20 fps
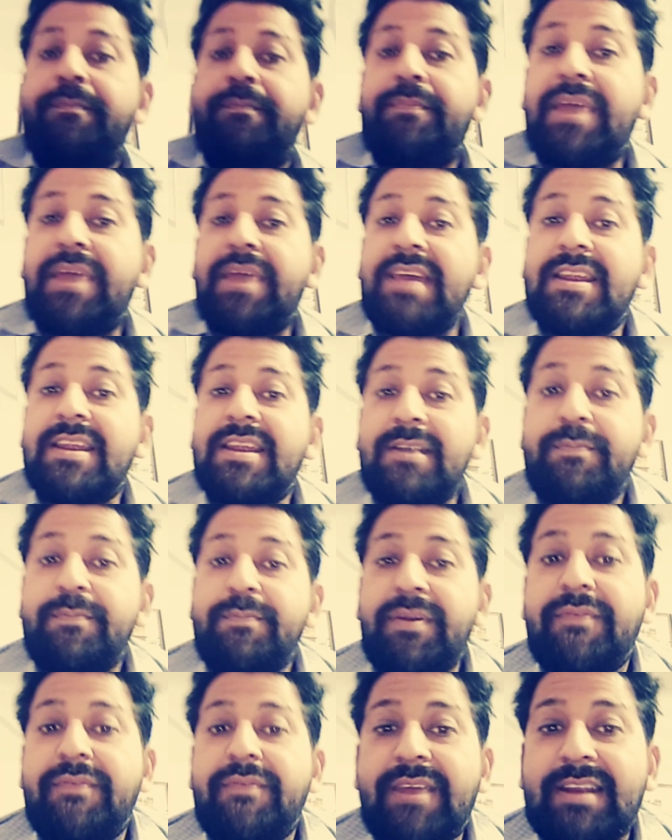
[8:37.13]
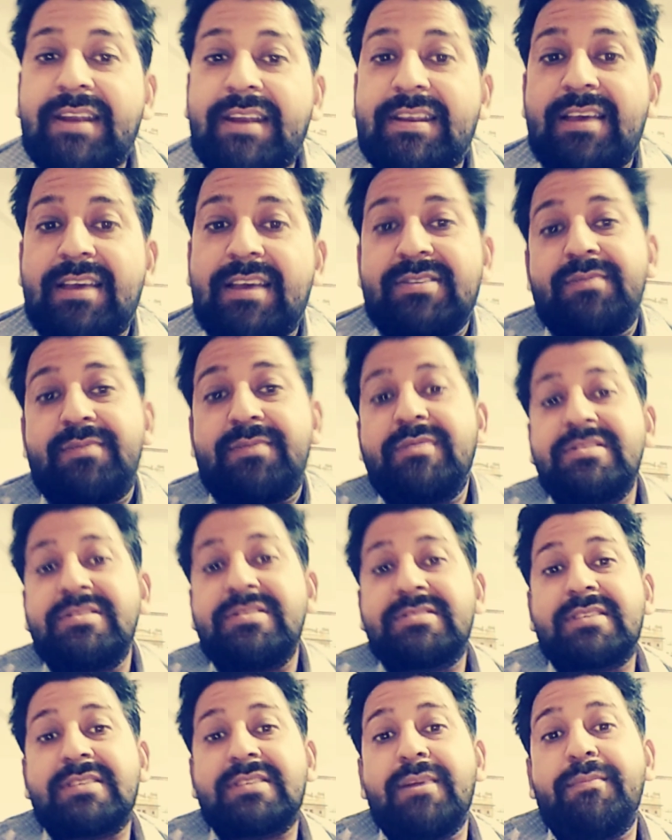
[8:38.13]
present perfect tense,
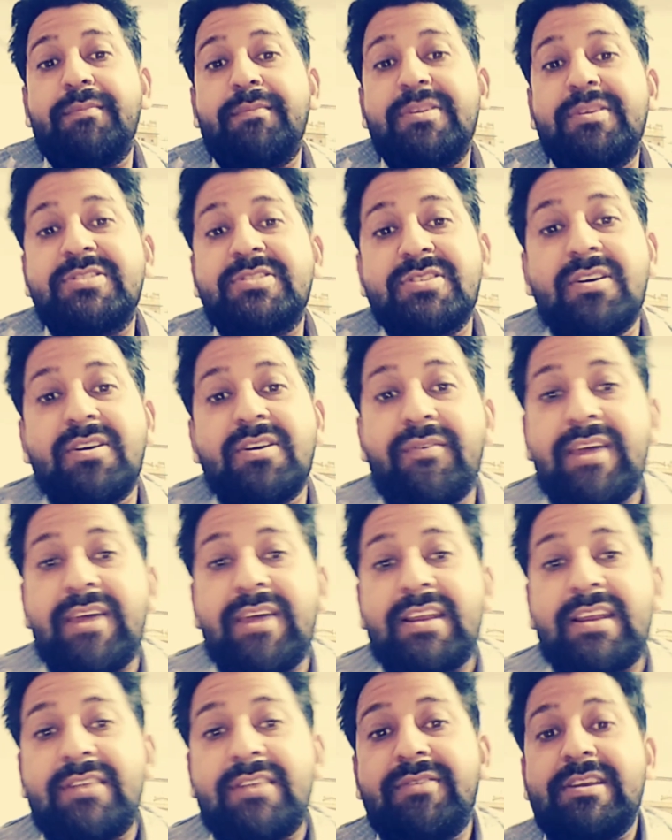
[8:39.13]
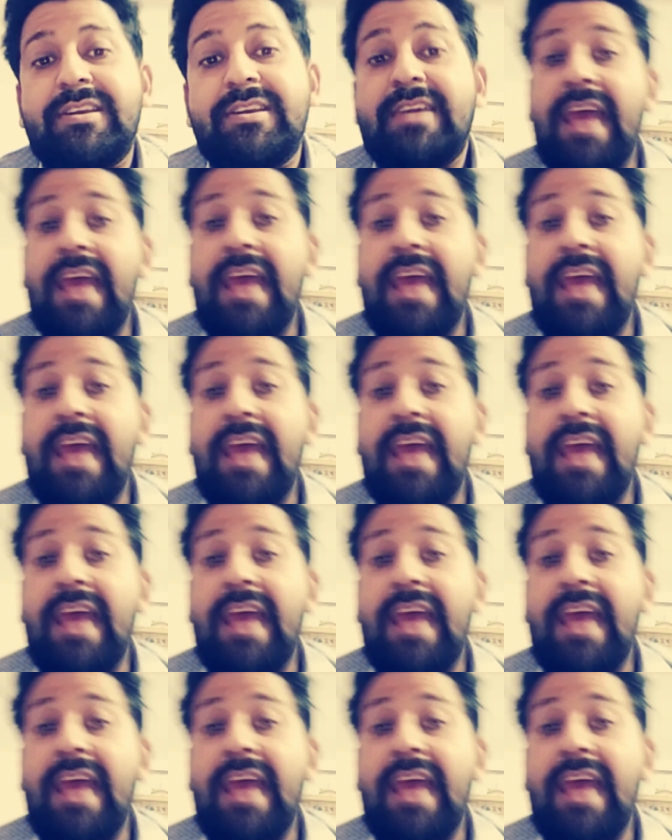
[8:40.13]
means completion of activity.